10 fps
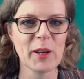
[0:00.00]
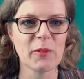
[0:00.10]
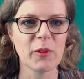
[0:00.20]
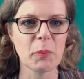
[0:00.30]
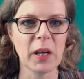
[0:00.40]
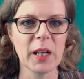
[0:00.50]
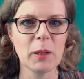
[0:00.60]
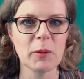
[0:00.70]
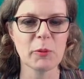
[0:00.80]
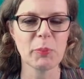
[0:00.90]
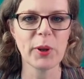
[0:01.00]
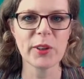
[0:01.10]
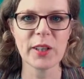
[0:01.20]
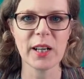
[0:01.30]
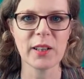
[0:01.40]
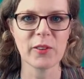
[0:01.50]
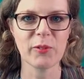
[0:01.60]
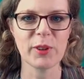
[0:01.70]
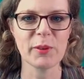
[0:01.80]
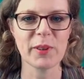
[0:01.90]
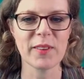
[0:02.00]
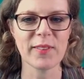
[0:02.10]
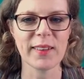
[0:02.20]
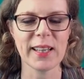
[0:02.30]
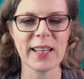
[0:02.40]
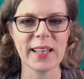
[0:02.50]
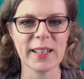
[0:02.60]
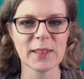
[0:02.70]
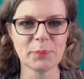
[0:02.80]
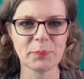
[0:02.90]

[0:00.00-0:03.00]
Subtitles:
for my podcast viewers here,